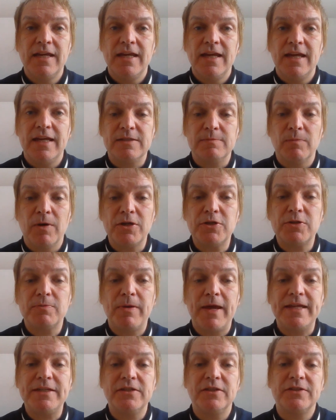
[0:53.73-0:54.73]
it's much
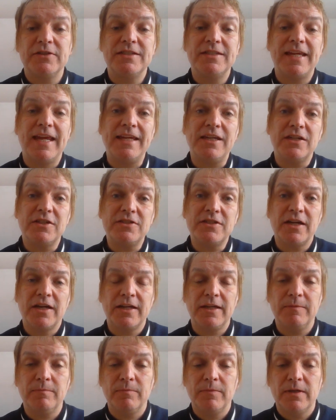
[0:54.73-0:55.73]
better to take your
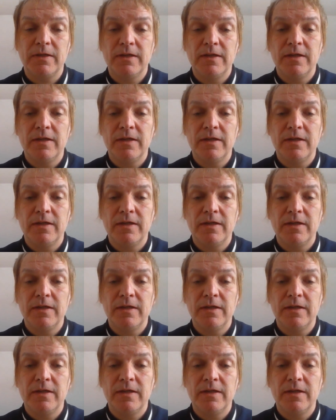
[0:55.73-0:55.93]
time,